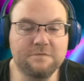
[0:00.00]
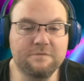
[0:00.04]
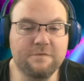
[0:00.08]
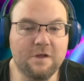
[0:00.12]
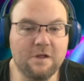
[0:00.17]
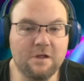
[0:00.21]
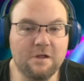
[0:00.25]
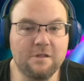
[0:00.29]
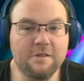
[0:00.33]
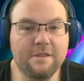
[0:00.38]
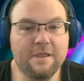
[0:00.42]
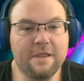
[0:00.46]
of
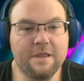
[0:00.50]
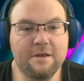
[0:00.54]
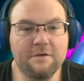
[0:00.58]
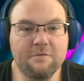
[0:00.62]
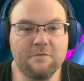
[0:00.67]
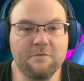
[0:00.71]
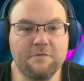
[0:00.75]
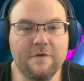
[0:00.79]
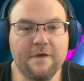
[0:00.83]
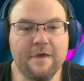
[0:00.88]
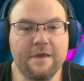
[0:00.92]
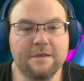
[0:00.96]
all negative
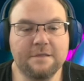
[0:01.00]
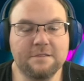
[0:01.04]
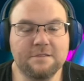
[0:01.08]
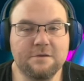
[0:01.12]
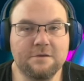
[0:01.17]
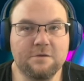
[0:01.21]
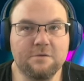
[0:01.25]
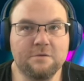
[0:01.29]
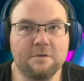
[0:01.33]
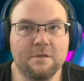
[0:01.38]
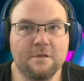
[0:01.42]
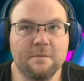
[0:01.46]
effects.
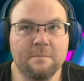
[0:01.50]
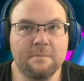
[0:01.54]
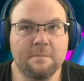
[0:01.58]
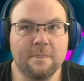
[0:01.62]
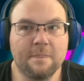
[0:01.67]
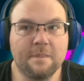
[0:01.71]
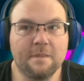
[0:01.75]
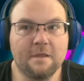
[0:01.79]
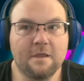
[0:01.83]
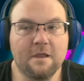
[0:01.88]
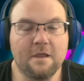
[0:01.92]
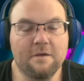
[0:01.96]
So
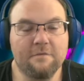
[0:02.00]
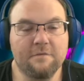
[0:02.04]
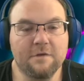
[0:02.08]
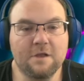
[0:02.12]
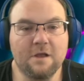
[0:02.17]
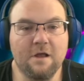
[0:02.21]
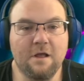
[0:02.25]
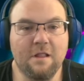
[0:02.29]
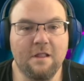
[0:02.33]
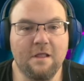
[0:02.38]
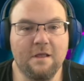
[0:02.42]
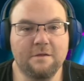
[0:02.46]
kind of a
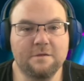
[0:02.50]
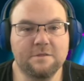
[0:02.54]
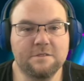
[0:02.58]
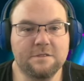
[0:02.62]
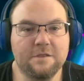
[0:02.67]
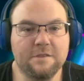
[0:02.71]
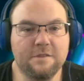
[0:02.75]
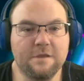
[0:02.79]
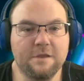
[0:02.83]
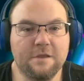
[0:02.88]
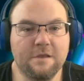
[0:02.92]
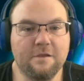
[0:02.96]
call out
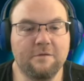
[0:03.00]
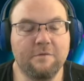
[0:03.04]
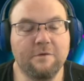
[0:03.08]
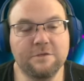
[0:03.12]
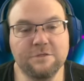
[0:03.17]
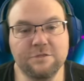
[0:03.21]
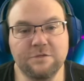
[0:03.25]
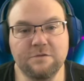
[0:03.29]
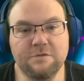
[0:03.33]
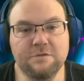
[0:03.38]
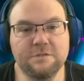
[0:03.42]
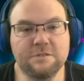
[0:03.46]
to the
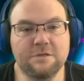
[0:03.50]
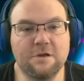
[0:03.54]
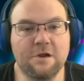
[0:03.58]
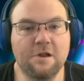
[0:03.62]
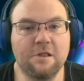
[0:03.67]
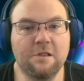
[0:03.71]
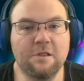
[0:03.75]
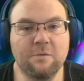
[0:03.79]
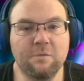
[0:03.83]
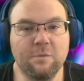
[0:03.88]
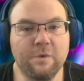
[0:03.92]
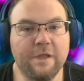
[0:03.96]
original
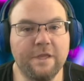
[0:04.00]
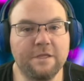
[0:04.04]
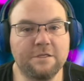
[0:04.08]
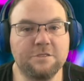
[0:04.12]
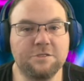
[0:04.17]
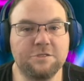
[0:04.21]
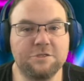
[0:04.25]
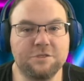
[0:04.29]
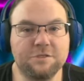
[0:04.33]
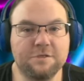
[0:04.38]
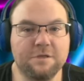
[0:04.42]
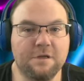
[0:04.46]
Scarlet
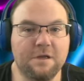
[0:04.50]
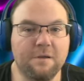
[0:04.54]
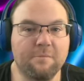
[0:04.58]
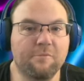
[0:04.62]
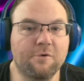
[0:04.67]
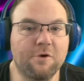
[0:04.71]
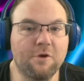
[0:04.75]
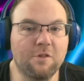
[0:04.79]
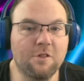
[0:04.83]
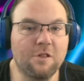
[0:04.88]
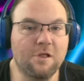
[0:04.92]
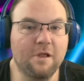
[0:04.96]
Witch,
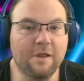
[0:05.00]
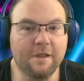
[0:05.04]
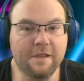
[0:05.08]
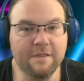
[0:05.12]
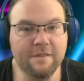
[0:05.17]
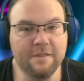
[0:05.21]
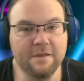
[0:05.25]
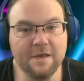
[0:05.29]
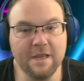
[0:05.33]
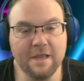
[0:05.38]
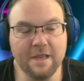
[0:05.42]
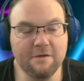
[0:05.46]

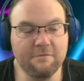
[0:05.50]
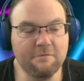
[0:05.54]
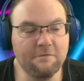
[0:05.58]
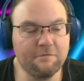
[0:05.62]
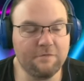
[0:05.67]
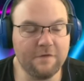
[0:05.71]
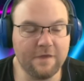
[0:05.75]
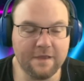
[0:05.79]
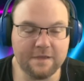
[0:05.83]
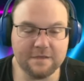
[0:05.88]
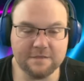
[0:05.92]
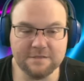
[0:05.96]
prolonging the negative
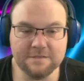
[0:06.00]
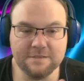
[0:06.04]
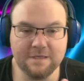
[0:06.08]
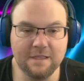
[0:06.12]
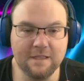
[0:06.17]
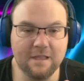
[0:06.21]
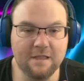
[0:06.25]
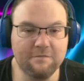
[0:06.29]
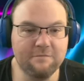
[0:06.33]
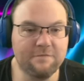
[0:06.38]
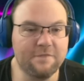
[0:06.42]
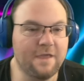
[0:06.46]
effects. I
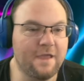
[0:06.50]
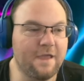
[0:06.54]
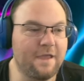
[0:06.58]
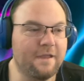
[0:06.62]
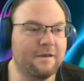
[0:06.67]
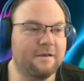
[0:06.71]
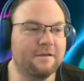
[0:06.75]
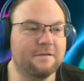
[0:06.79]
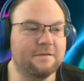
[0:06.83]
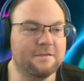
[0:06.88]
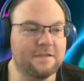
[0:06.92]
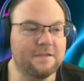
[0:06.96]
love
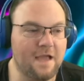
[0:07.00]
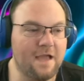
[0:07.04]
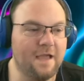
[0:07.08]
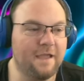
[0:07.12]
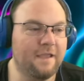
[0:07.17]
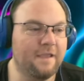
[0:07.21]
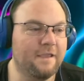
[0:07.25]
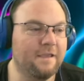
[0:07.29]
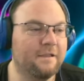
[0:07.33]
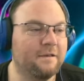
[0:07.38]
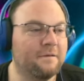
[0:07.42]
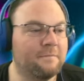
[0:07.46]
that
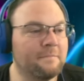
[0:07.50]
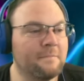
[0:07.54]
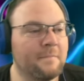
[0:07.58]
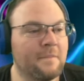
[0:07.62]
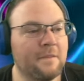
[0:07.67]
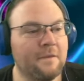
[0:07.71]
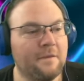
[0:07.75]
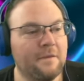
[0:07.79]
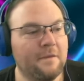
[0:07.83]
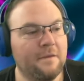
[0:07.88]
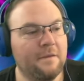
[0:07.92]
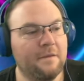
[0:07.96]
tie-in.
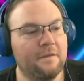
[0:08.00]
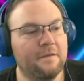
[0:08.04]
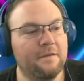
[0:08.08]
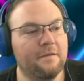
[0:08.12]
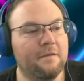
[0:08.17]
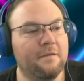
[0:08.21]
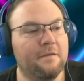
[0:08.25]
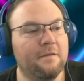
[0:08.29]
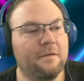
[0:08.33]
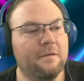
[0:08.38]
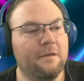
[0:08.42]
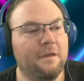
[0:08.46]

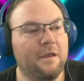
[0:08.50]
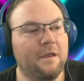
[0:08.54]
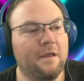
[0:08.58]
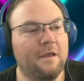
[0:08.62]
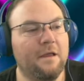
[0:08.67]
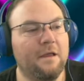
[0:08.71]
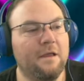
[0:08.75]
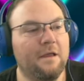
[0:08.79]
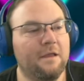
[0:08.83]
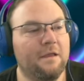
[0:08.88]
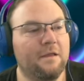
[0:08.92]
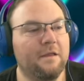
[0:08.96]

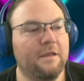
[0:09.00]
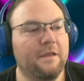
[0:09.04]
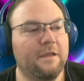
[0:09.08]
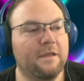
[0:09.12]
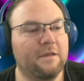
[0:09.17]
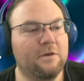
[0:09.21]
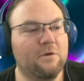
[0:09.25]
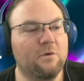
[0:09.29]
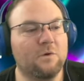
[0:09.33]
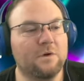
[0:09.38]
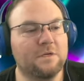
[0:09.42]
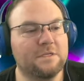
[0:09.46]

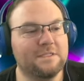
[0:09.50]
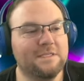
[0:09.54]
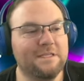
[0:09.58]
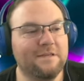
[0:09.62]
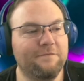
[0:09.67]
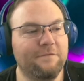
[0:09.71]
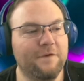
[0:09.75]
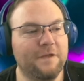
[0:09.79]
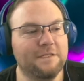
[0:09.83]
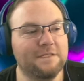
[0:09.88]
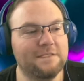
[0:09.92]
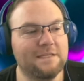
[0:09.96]
Ignores
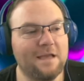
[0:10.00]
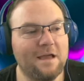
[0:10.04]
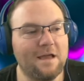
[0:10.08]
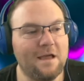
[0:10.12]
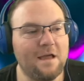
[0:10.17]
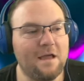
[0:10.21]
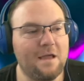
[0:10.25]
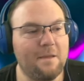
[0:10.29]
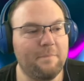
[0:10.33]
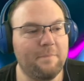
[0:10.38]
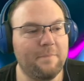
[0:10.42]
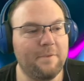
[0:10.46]
defense
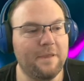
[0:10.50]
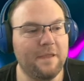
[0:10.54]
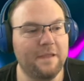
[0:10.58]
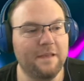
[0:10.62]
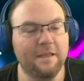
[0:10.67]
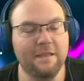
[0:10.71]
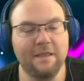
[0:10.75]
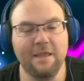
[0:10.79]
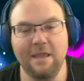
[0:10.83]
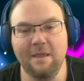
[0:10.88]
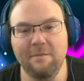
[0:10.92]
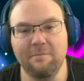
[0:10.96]
up
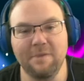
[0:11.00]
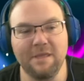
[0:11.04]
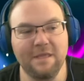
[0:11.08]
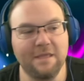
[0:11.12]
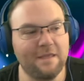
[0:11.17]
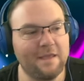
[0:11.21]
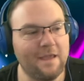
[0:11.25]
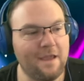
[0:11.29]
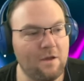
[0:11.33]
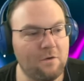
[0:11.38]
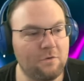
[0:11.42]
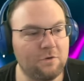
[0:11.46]
and can't be
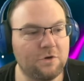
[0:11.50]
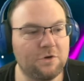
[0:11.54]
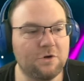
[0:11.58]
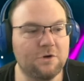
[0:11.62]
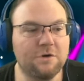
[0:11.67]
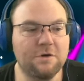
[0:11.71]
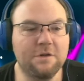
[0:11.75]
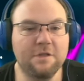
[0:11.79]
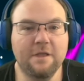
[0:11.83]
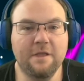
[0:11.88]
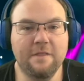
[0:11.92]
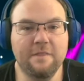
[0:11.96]

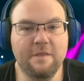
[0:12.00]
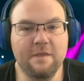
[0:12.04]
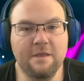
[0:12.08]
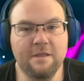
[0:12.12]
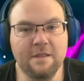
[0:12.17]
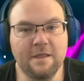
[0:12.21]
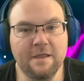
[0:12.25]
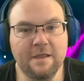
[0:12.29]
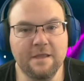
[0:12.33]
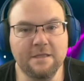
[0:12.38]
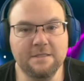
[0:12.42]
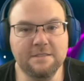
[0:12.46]
countered, and then
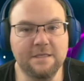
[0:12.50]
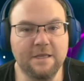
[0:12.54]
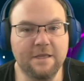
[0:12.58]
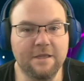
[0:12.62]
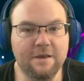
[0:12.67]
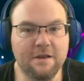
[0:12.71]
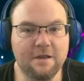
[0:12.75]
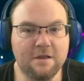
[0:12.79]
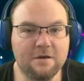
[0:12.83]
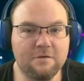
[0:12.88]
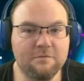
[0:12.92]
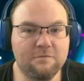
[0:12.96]
like I
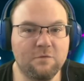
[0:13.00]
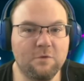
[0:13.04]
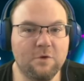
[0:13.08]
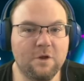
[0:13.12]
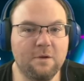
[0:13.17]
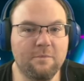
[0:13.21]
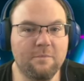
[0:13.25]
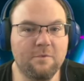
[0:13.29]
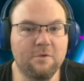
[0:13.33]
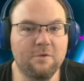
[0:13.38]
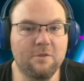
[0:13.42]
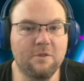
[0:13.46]
said,
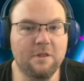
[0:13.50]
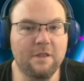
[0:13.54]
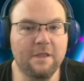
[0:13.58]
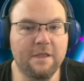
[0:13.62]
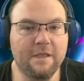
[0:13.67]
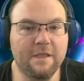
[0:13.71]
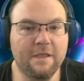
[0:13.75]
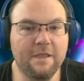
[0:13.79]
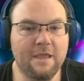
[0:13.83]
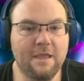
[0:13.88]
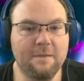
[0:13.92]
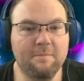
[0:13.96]
unavoidable
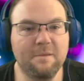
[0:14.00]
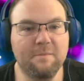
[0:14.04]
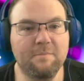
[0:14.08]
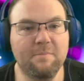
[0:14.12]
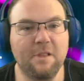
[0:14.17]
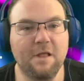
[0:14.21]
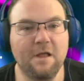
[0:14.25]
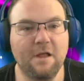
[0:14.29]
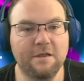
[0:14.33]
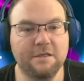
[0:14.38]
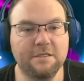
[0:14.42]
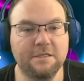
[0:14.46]
and can't be
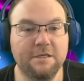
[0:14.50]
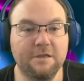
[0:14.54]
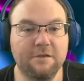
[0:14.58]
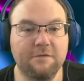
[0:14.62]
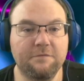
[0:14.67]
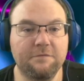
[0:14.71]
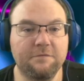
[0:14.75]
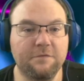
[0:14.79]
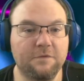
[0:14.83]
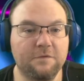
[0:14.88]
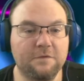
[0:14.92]
blocked if